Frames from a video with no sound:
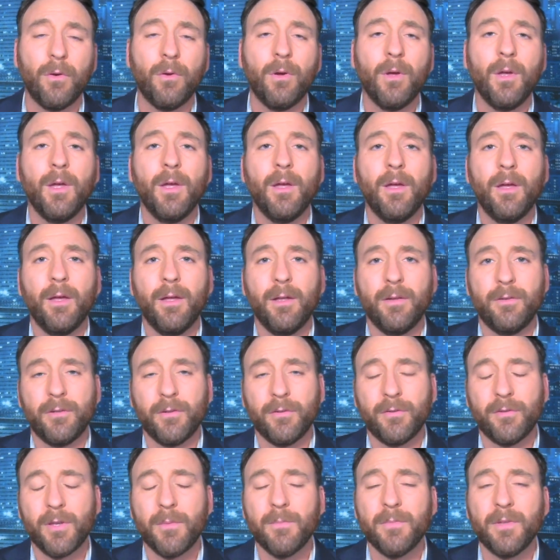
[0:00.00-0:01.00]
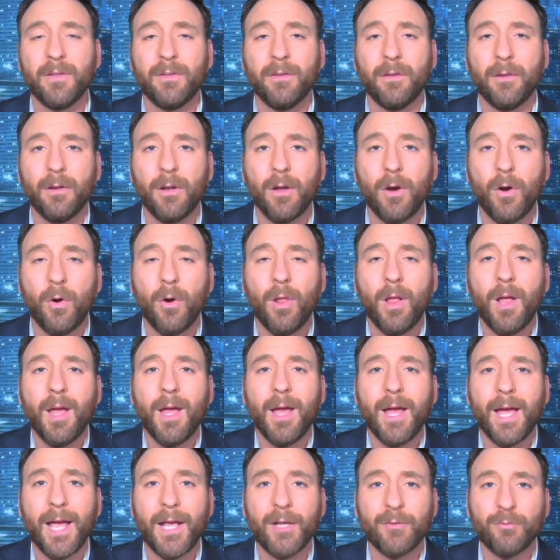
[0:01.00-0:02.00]
So it's just something to note
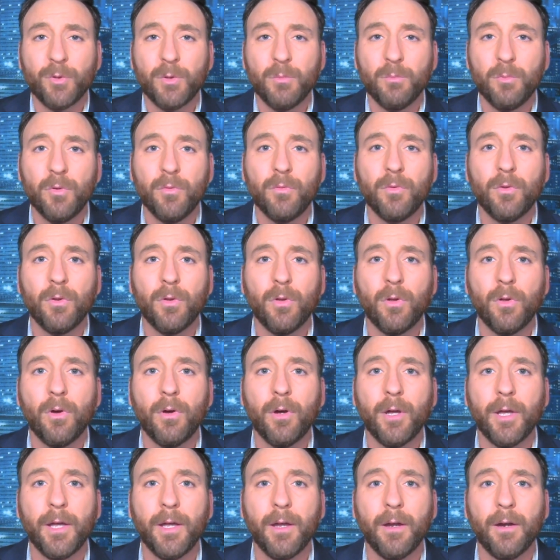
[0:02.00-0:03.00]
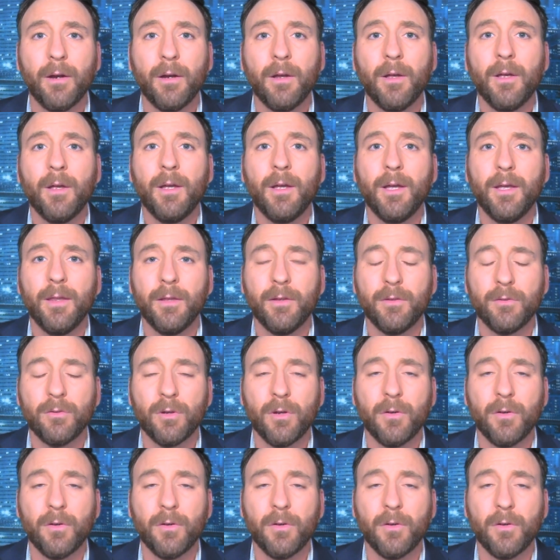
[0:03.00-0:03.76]
as we move along here in this